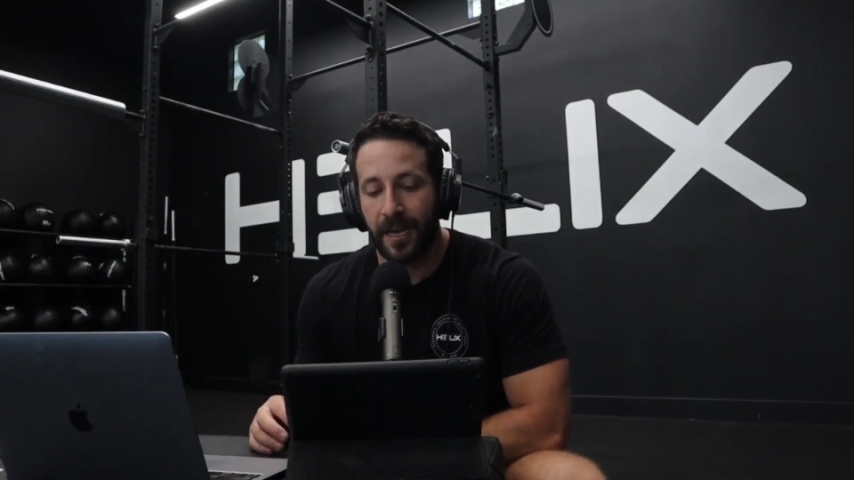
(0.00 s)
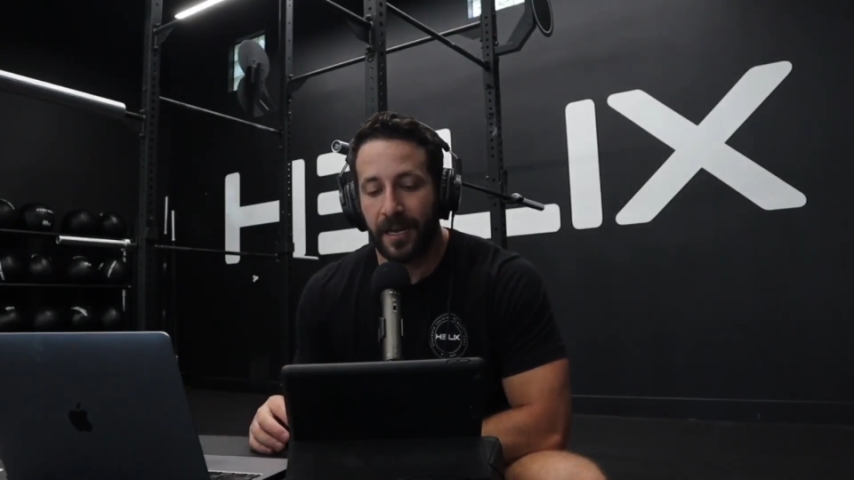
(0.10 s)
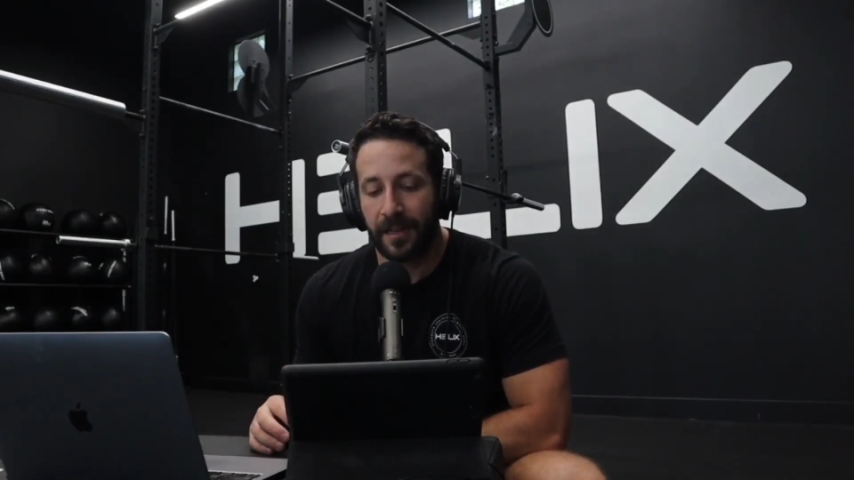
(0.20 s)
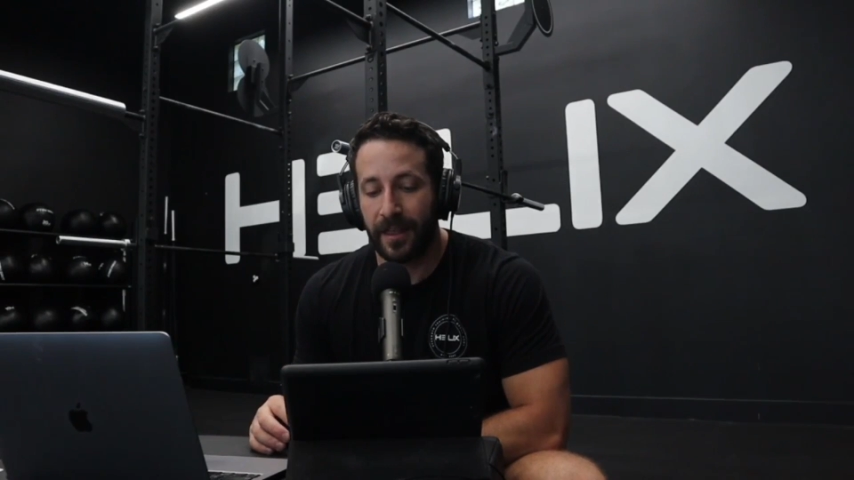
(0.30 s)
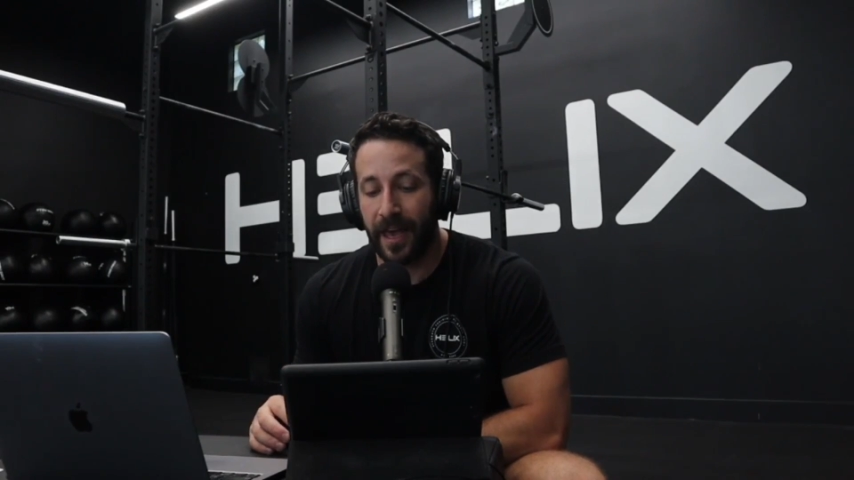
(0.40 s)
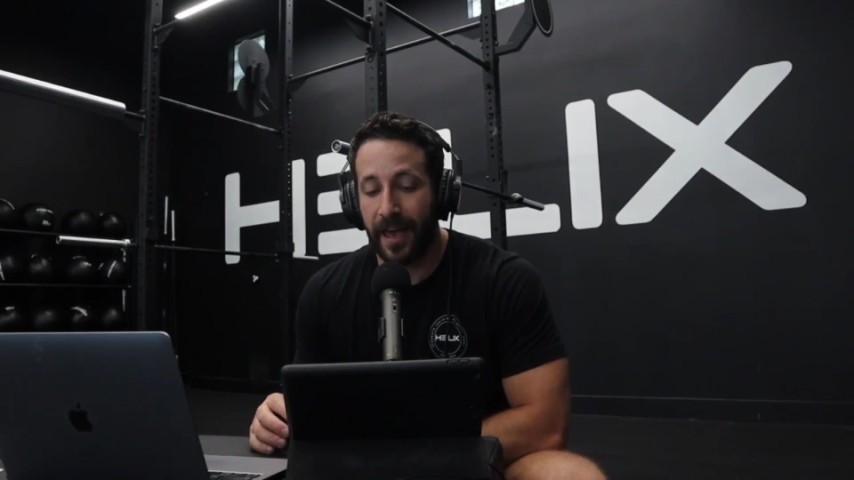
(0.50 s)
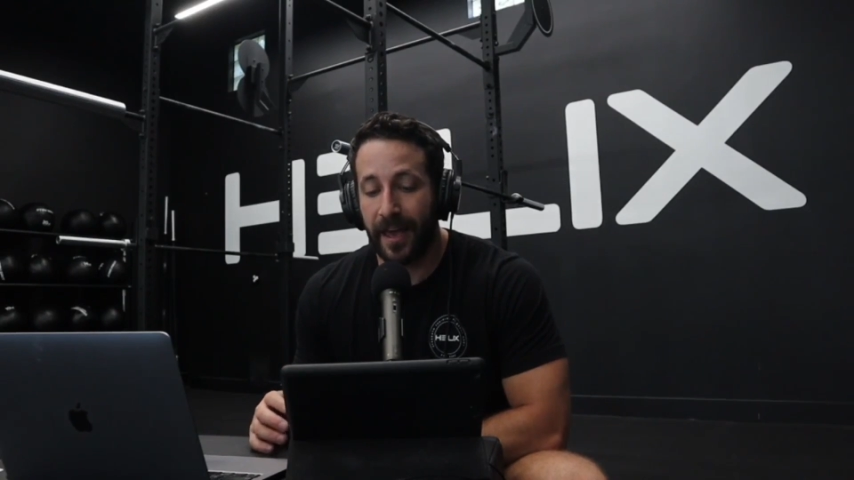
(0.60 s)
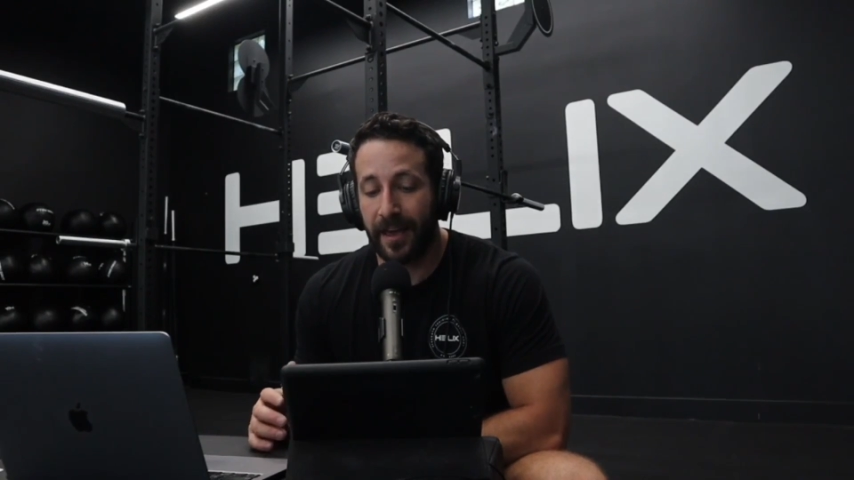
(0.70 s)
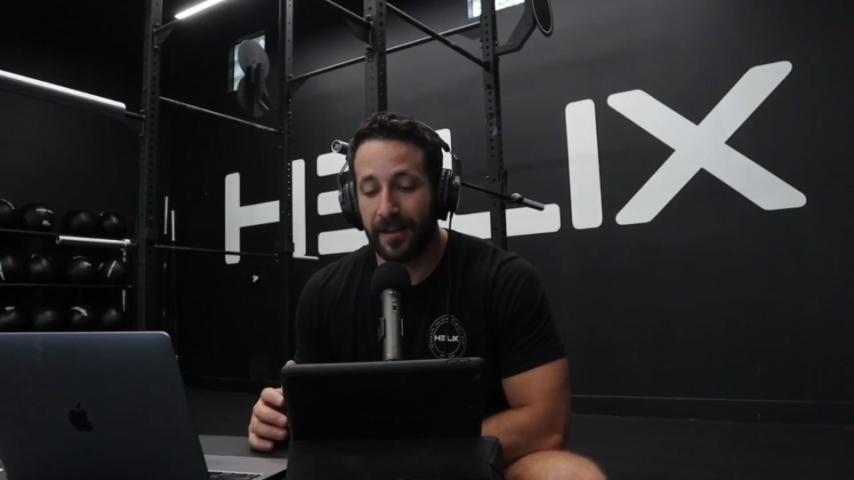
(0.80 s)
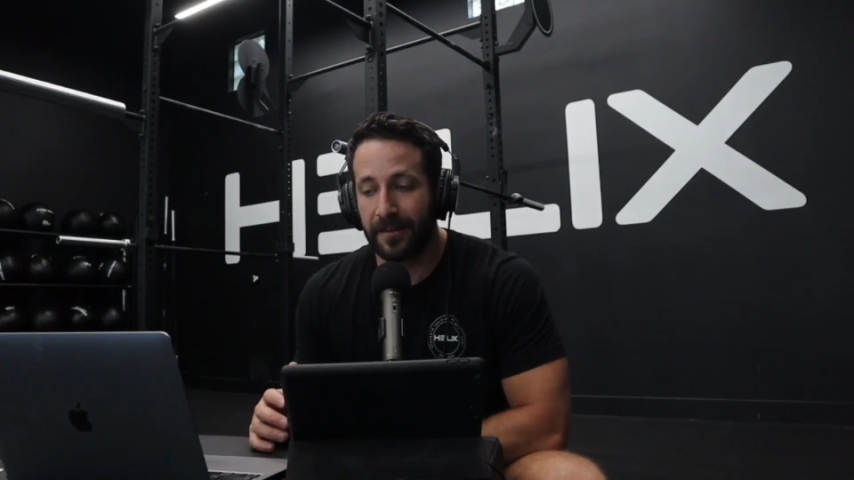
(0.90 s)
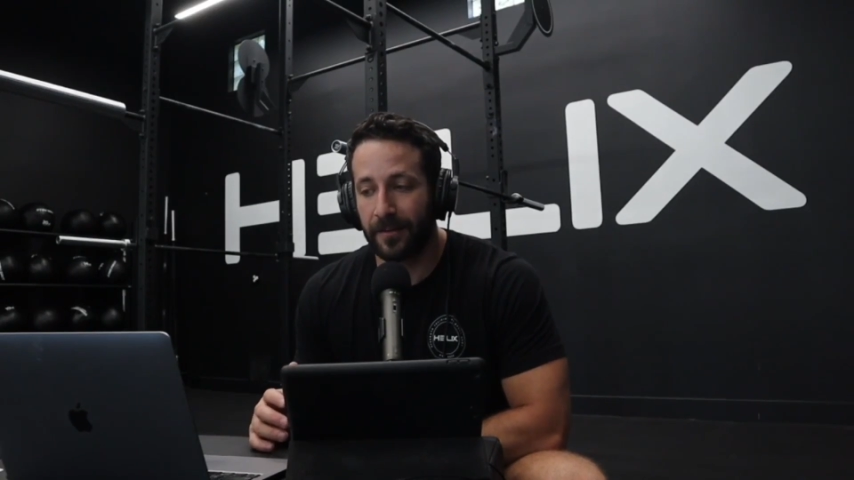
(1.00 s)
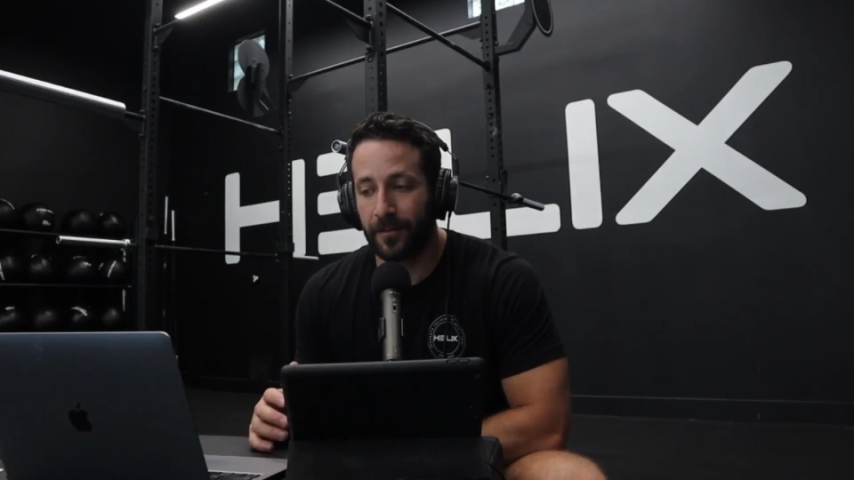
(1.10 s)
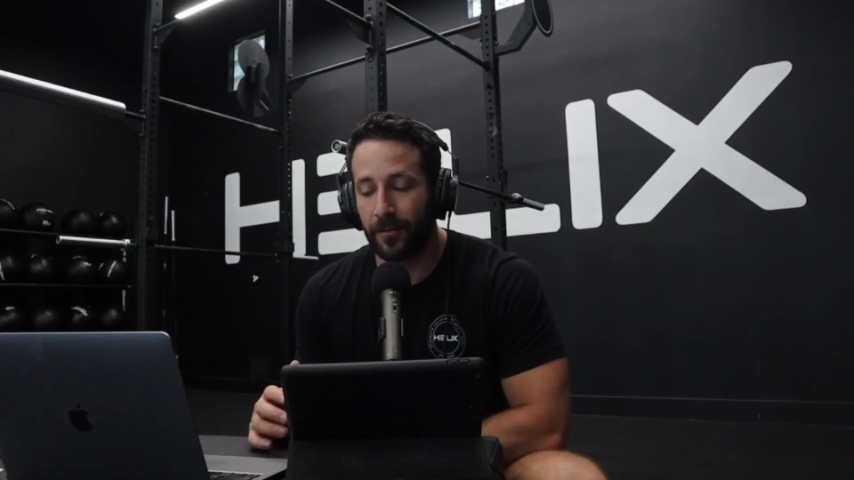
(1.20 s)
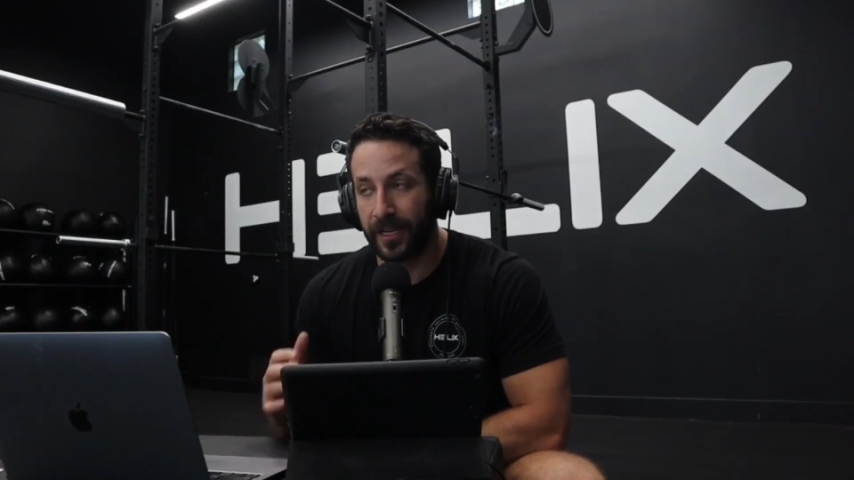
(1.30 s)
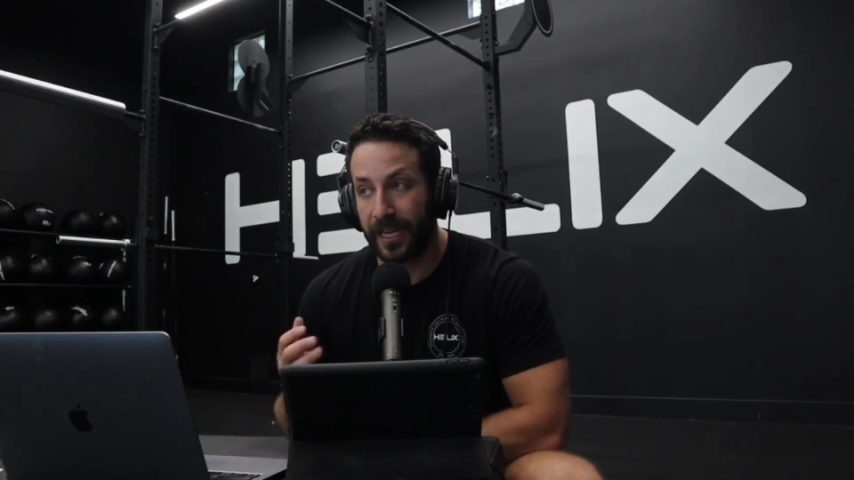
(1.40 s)
They
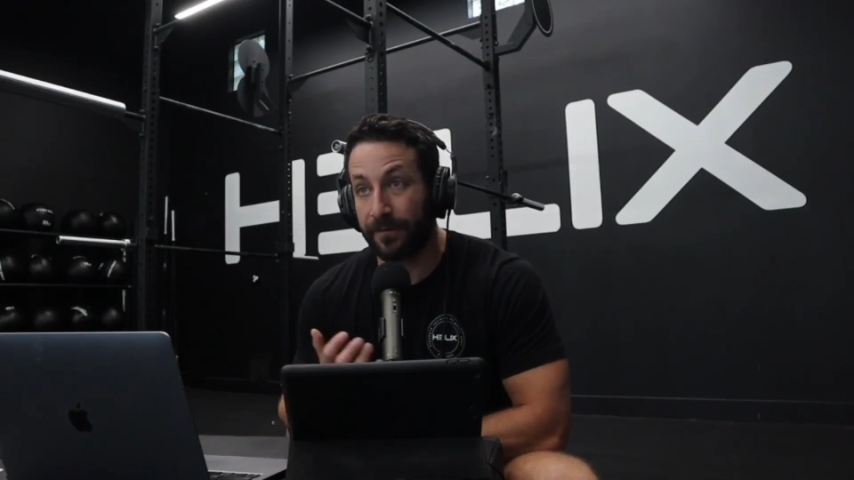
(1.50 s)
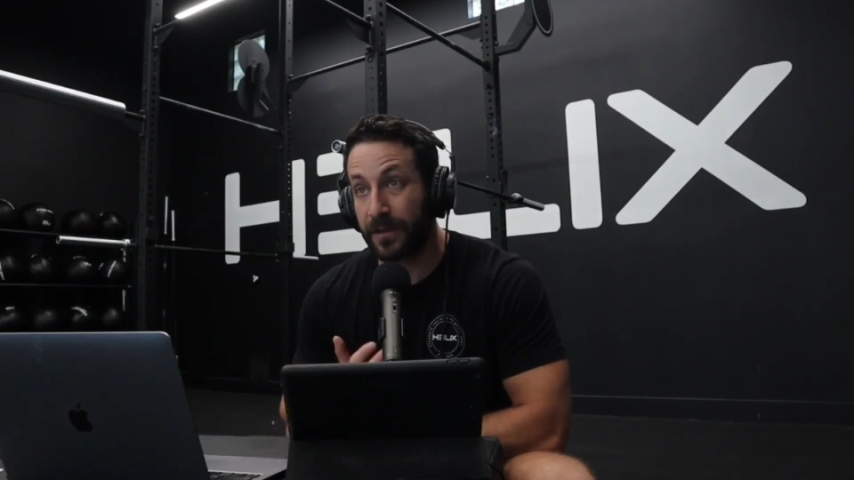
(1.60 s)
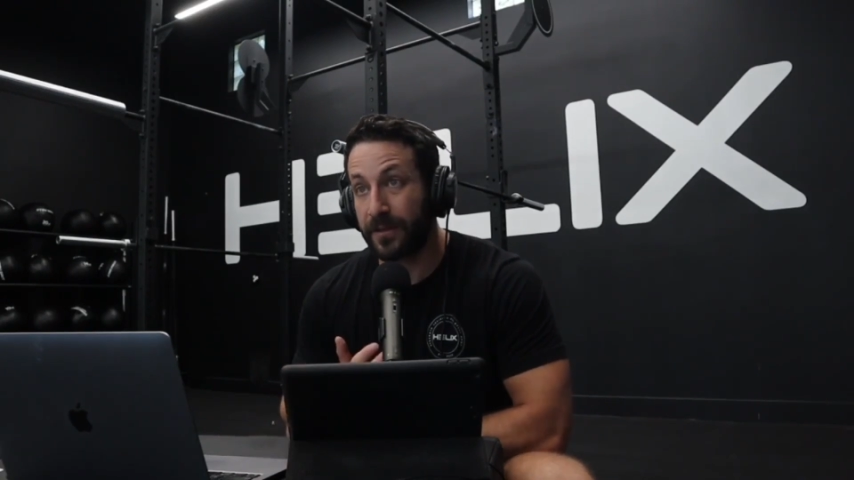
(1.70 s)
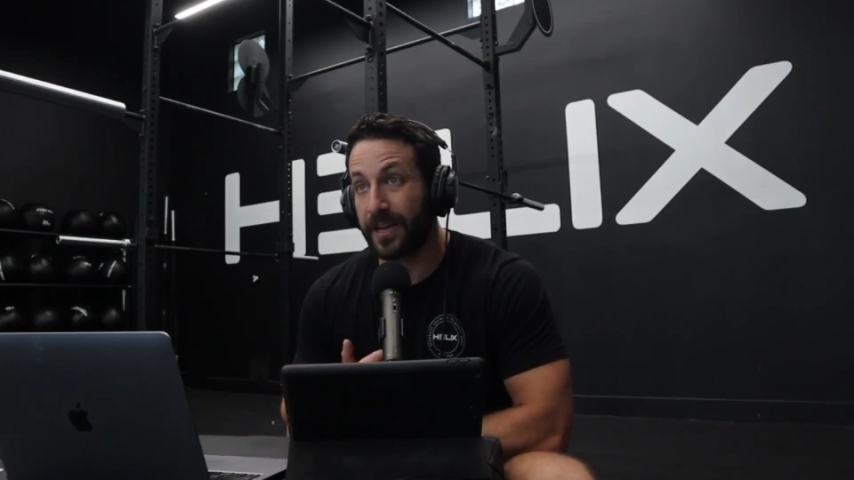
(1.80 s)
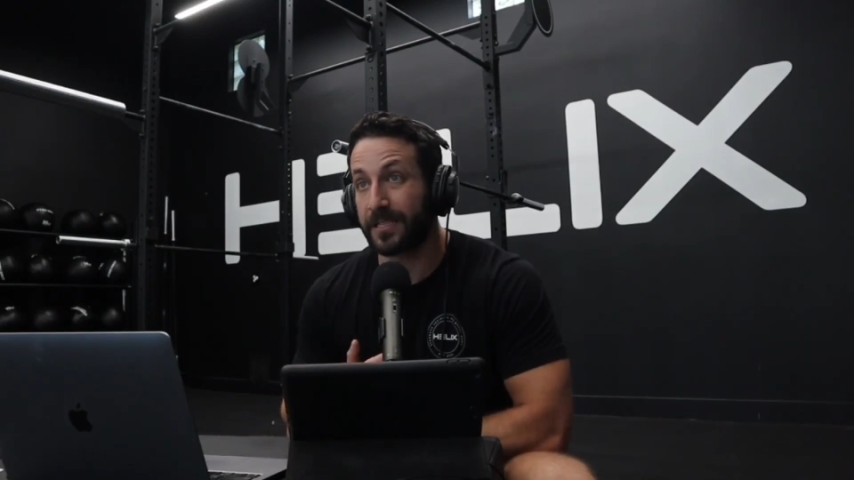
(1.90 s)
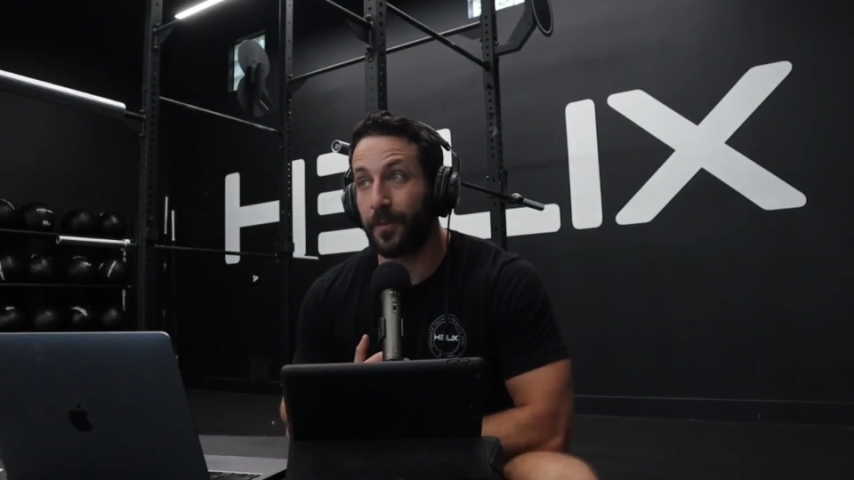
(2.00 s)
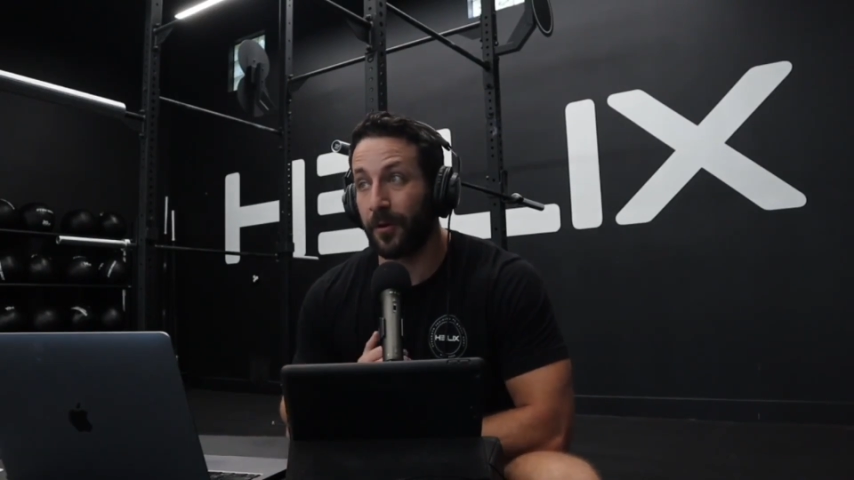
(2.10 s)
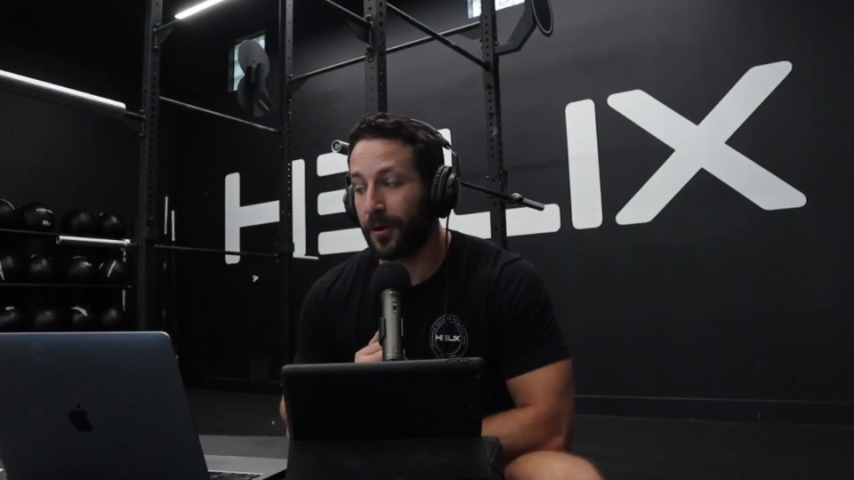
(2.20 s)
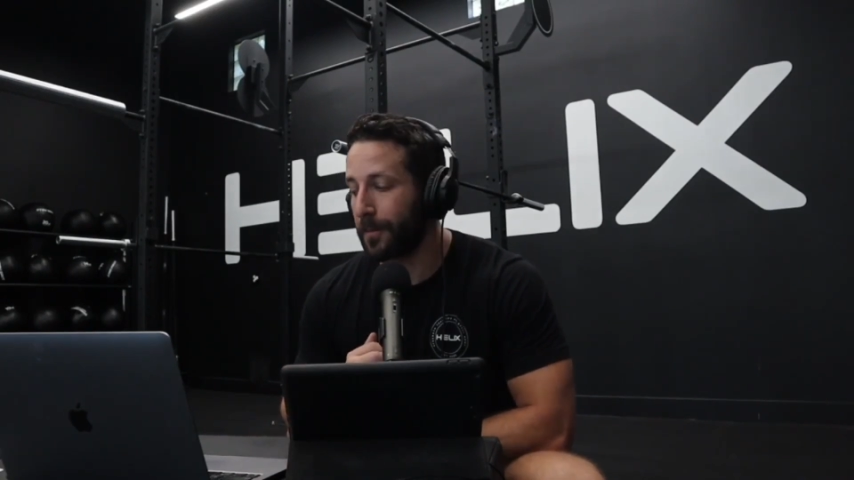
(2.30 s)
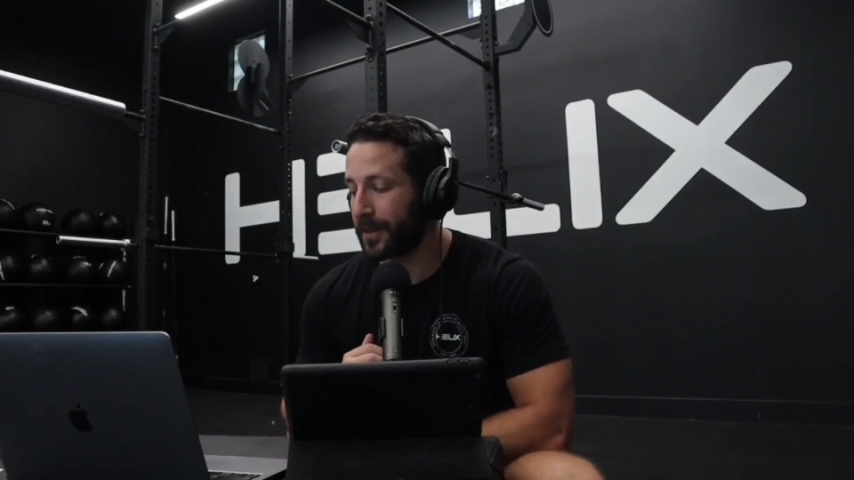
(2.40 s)
will give you that support,